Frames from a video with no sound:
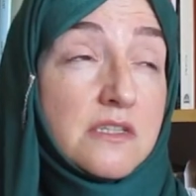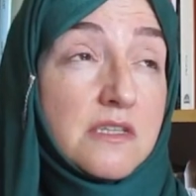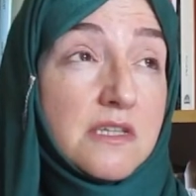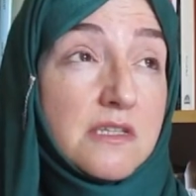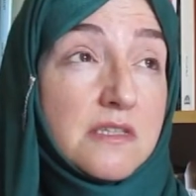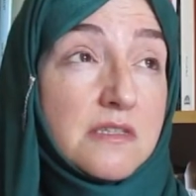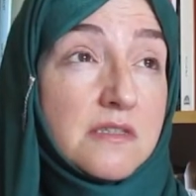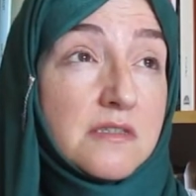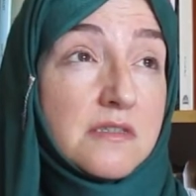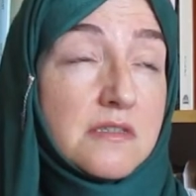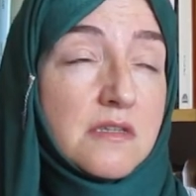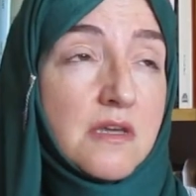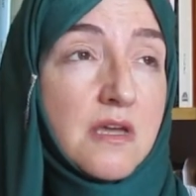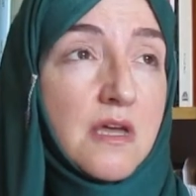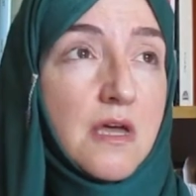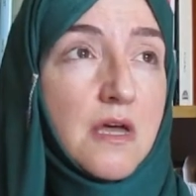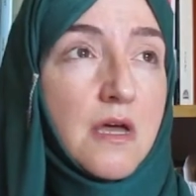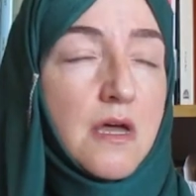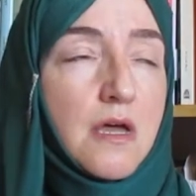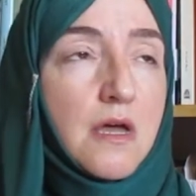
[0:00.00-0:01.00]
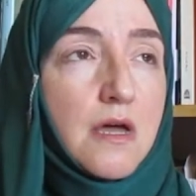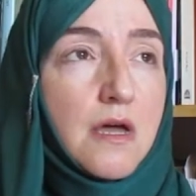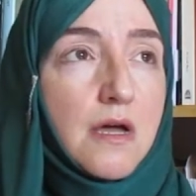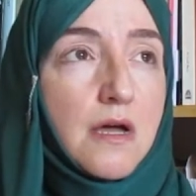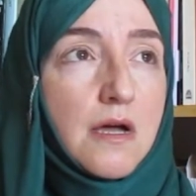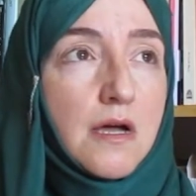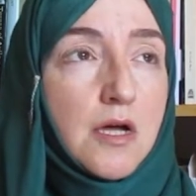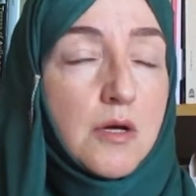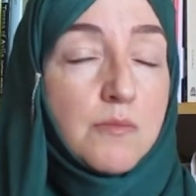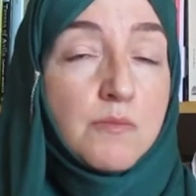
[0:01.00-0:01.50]
this.
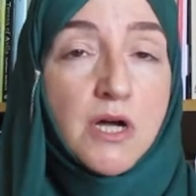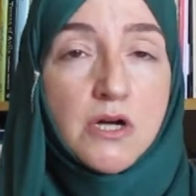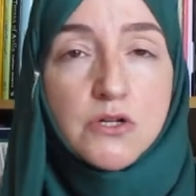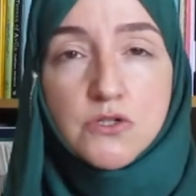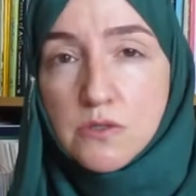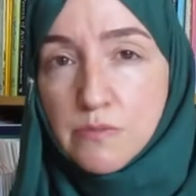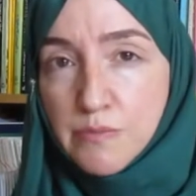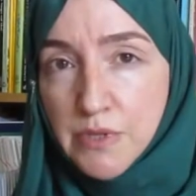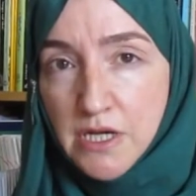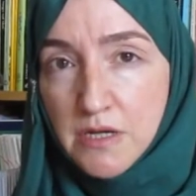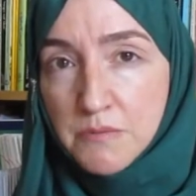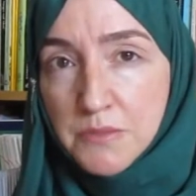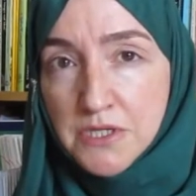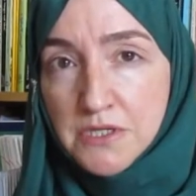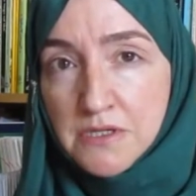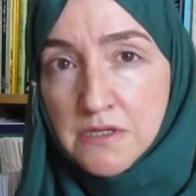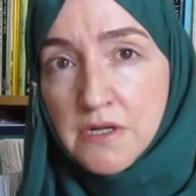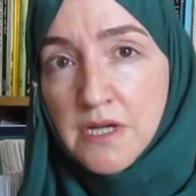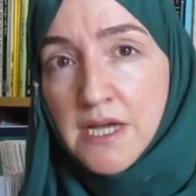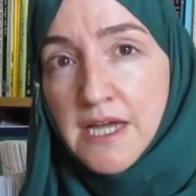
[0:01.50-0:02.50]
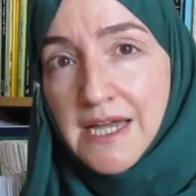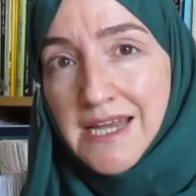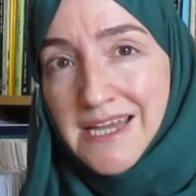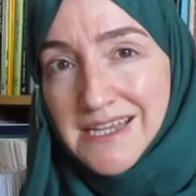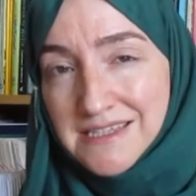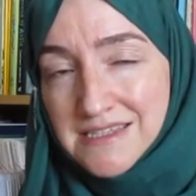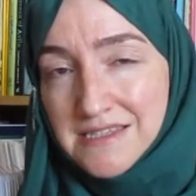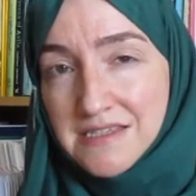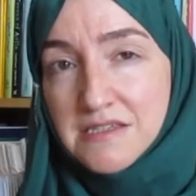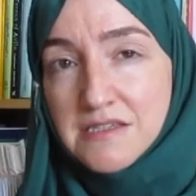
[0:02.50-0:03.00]
Marshall Berman
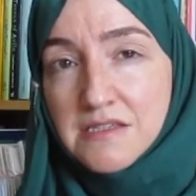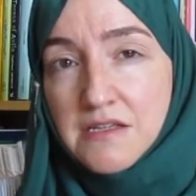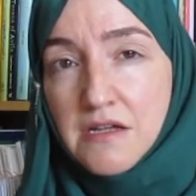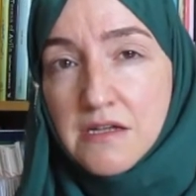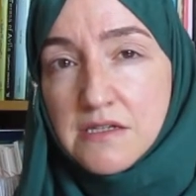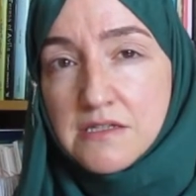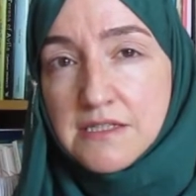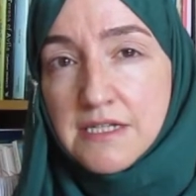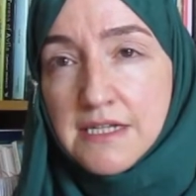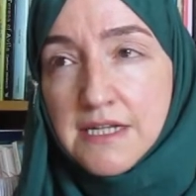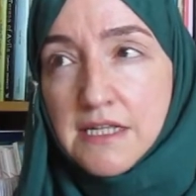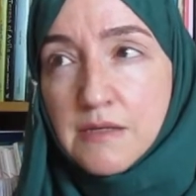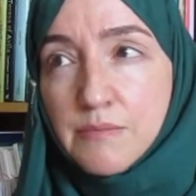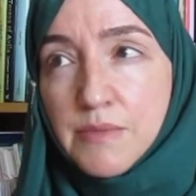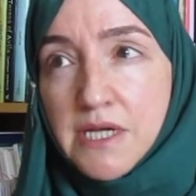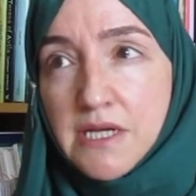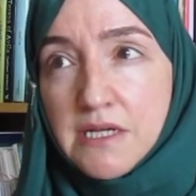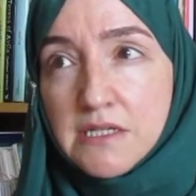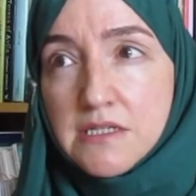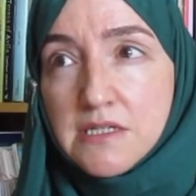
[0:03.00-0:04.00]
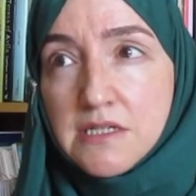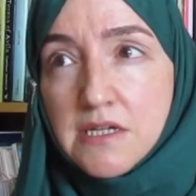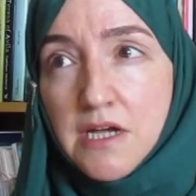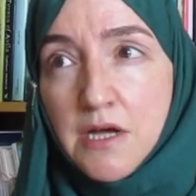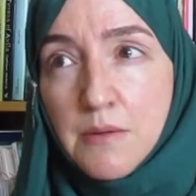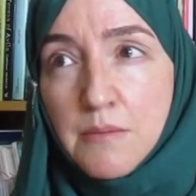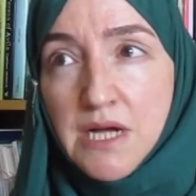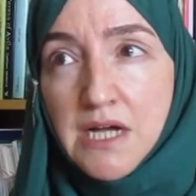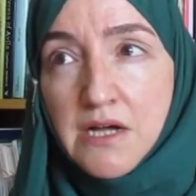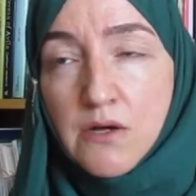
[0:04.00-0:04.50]
has discussed a little bit
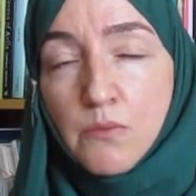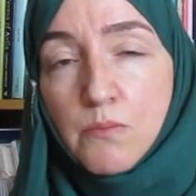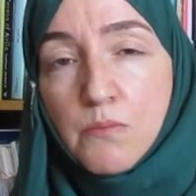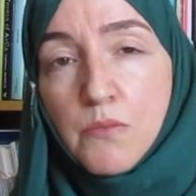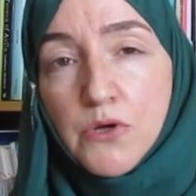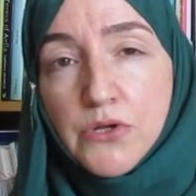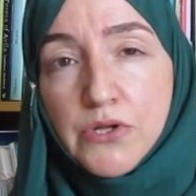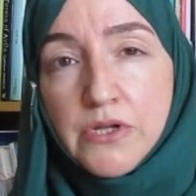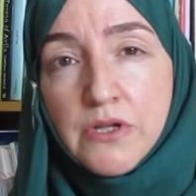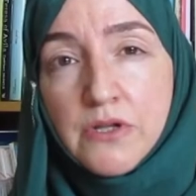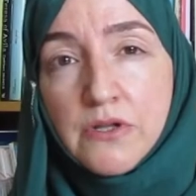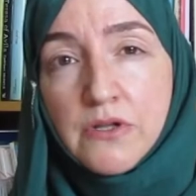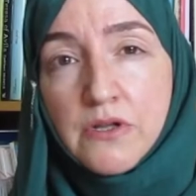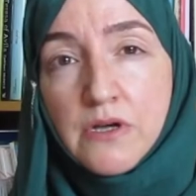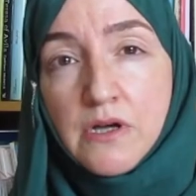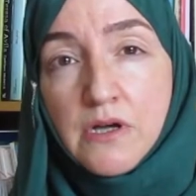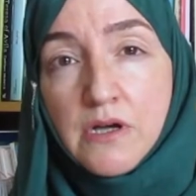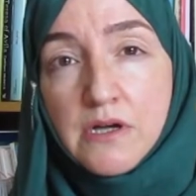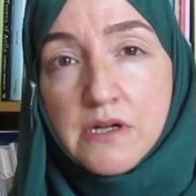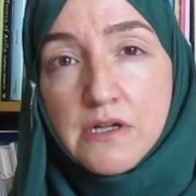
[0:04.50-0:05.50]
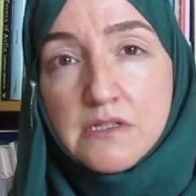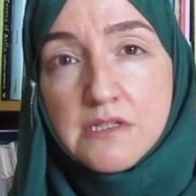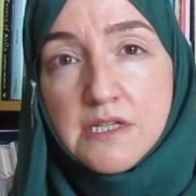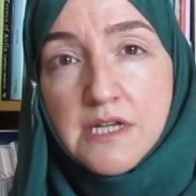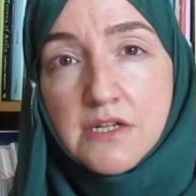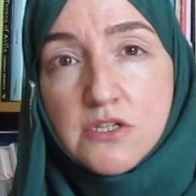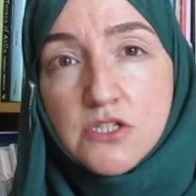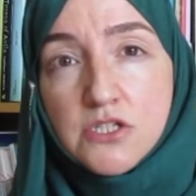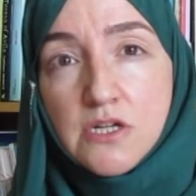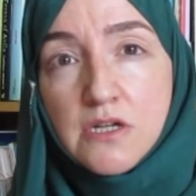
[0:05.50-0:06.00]
about modern
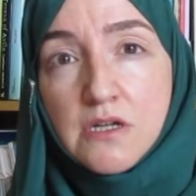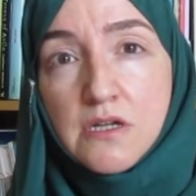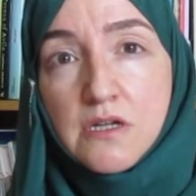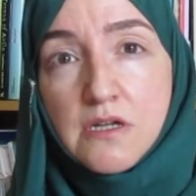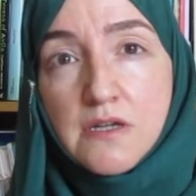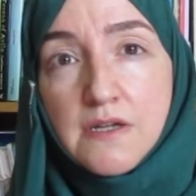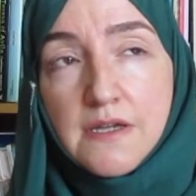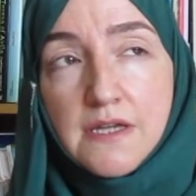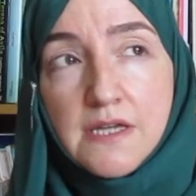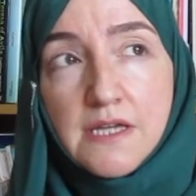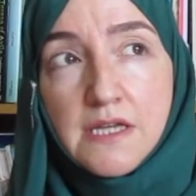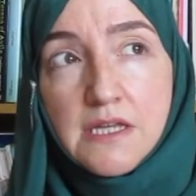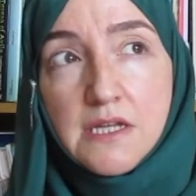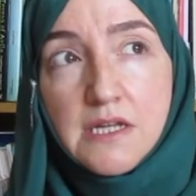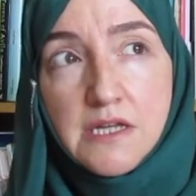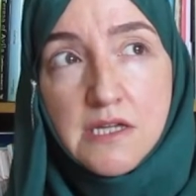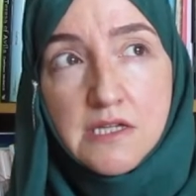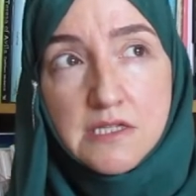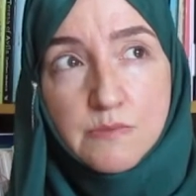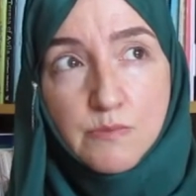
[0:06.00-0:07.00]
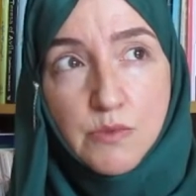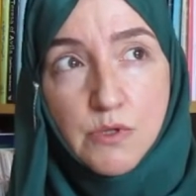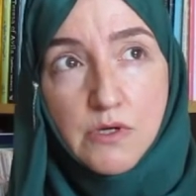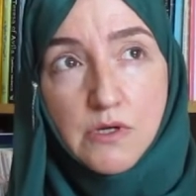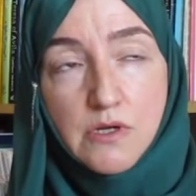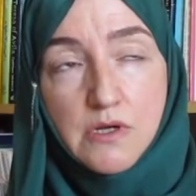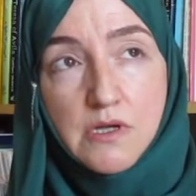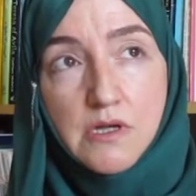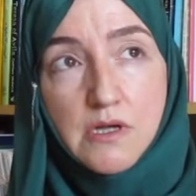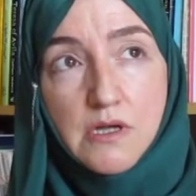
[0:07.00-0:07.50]
architecture in his
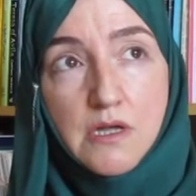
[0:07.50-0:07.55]
book,